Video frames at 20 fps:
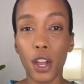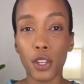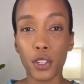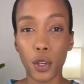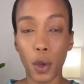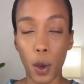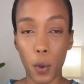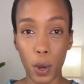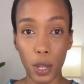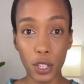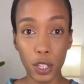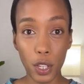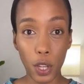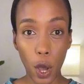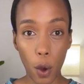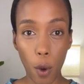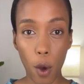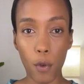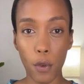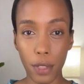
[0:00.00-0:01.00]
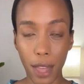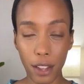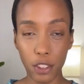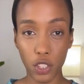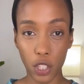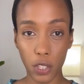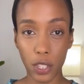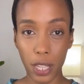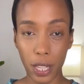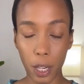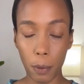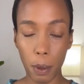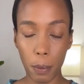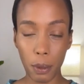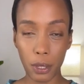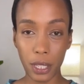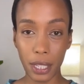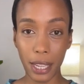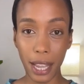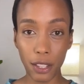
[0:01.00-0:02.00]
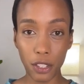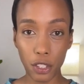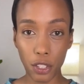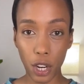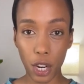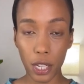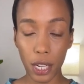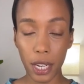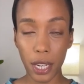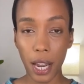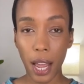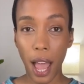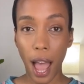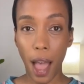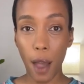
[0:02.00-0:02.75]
So I wanted to go over that just a little bit, but to get started,